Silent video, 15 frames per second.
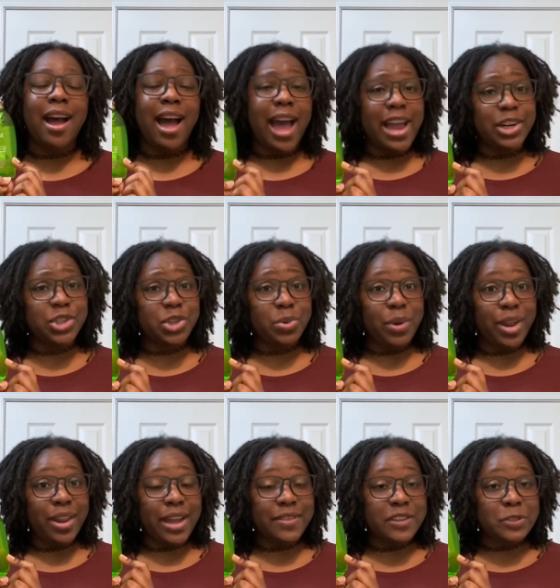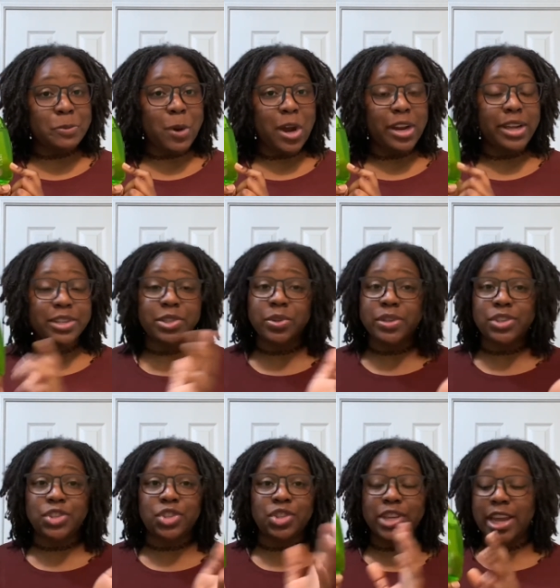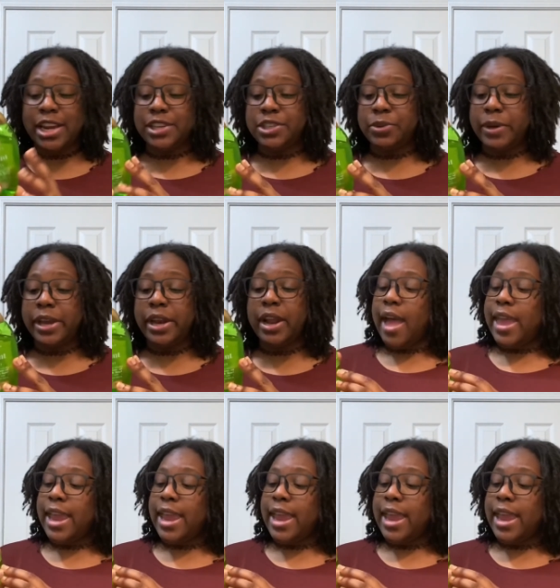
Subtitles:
I actually really like this product, so let's just get into it.